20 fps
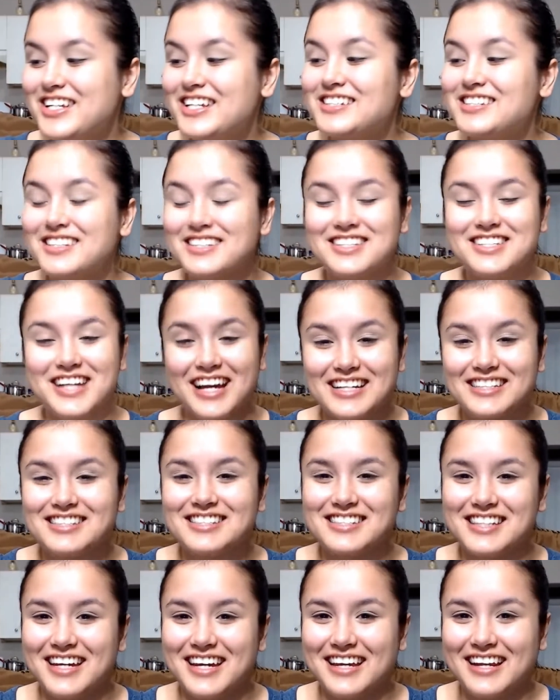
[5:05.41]

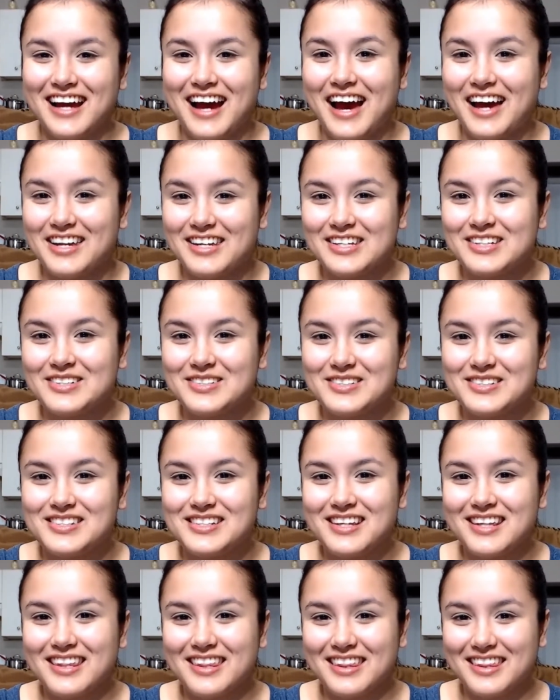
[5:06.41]
suggested I use
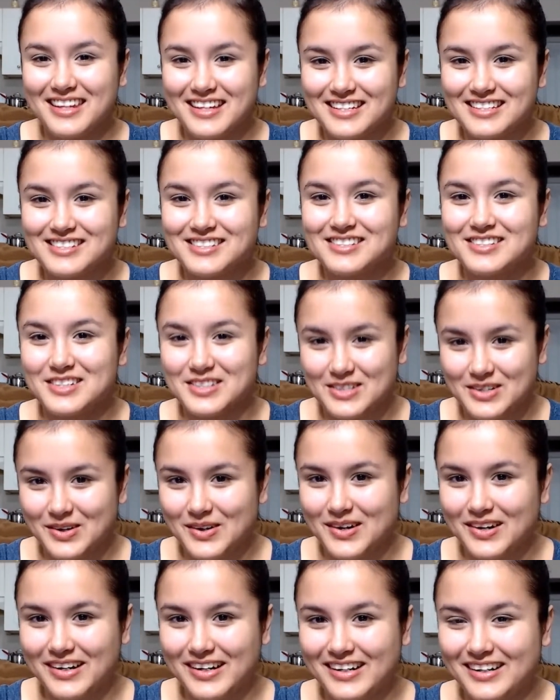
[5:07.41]
this
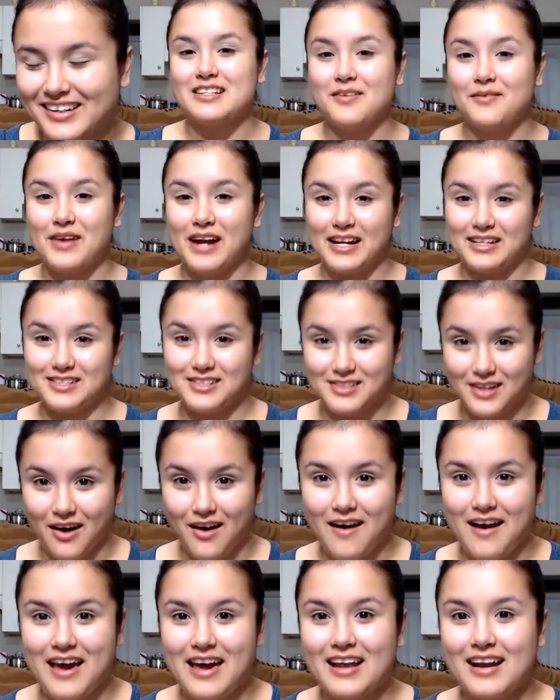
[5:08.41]
tutorial. When I saw
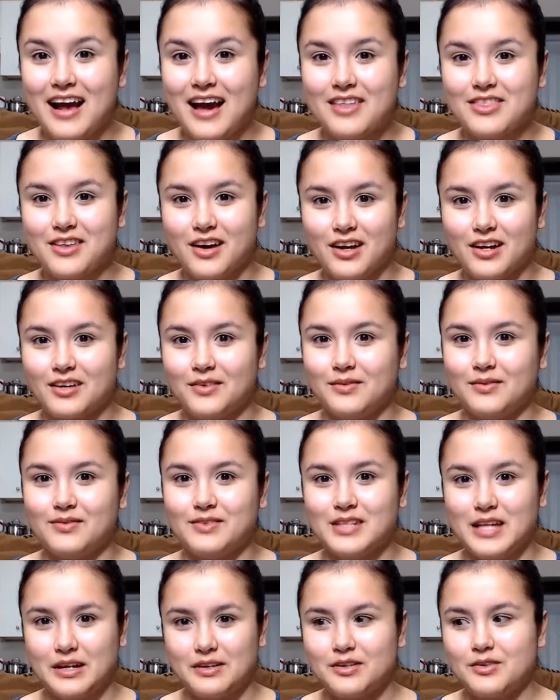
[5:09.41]
it, I thought it
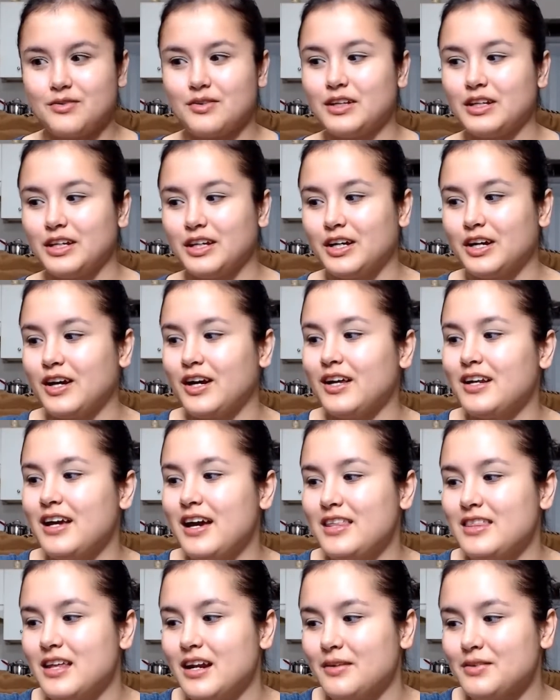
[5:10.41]
sounded really good,
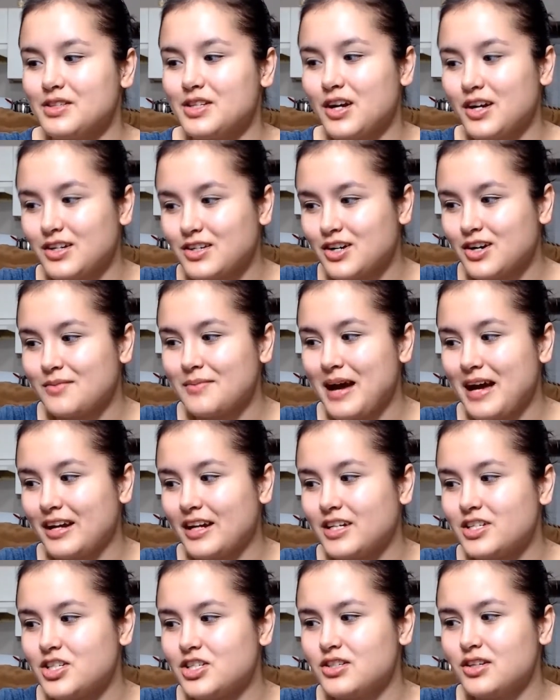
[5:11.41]
and then I was talking to her about it,
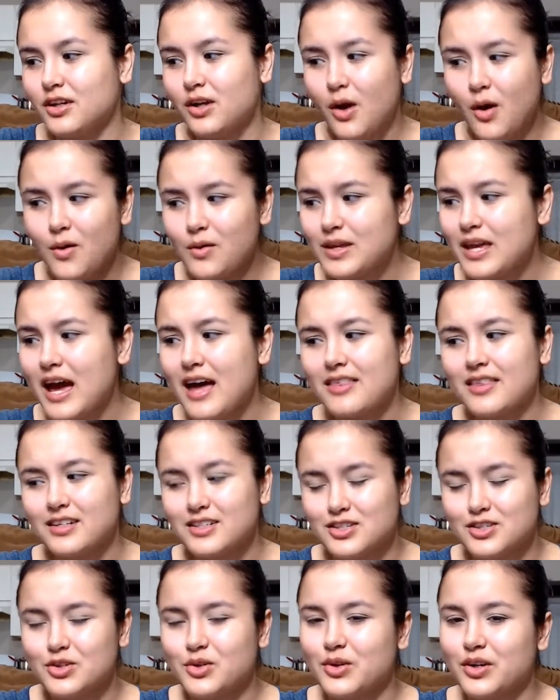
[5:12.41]
and she's like, oh yeah, that
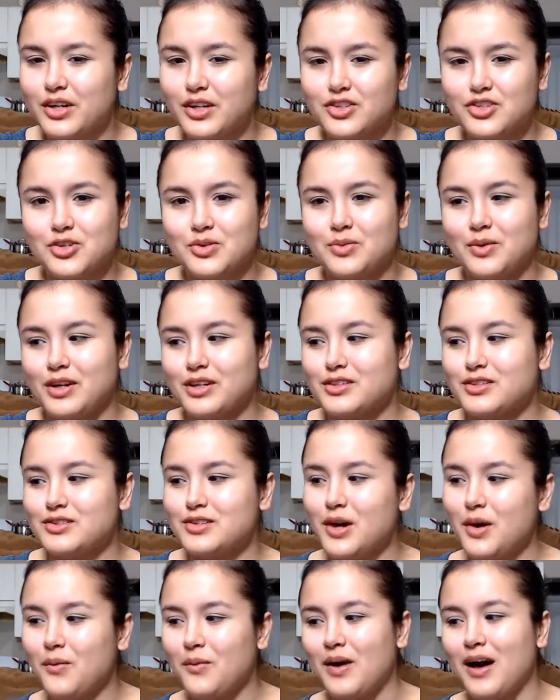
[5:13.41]
tutorial should work
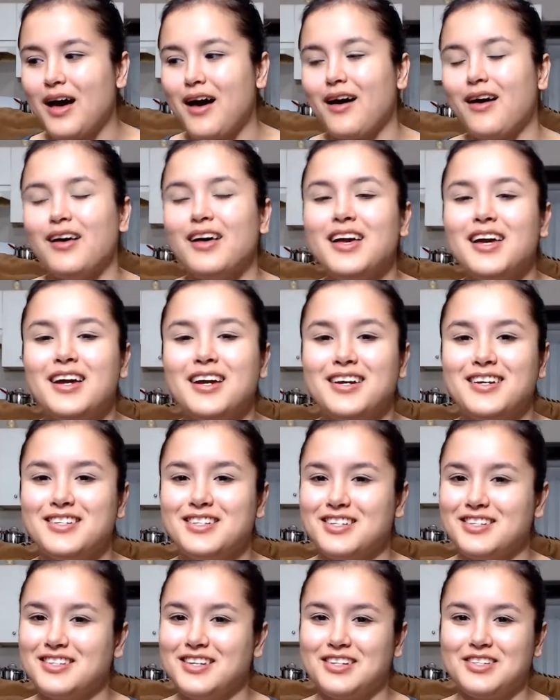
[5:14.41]
so well.
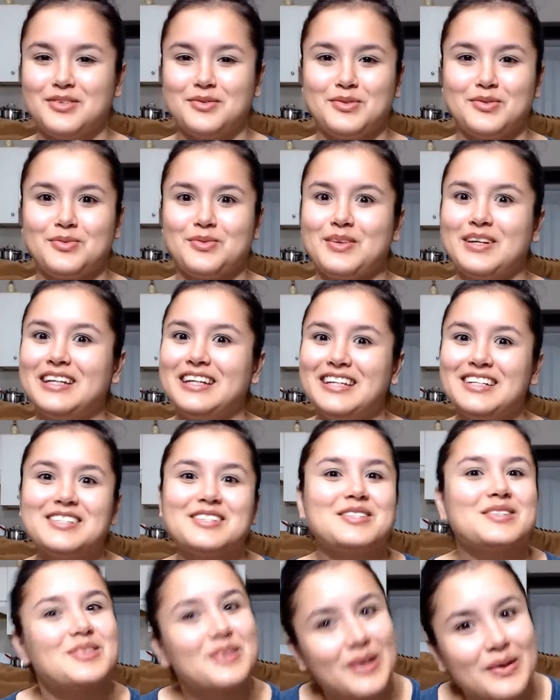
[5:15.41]
She said she was really
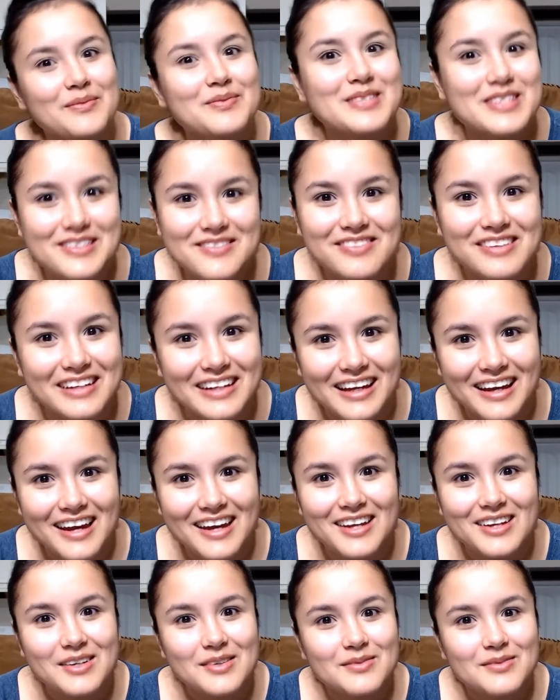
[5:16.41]
descriptive in it.